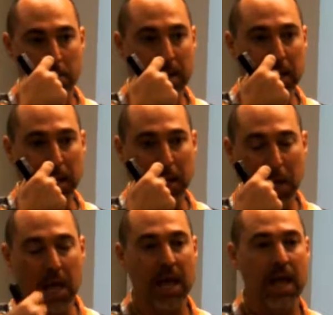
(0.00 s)
Meaning
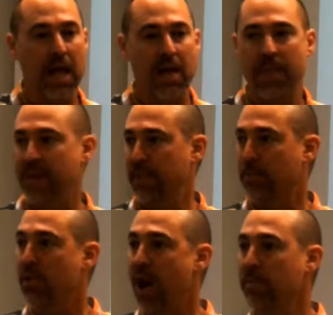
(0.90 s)
that the
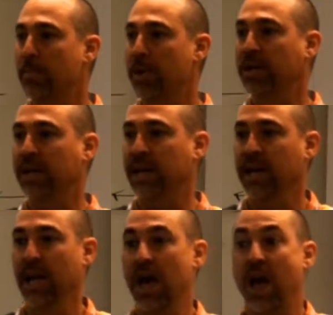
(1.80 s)
probability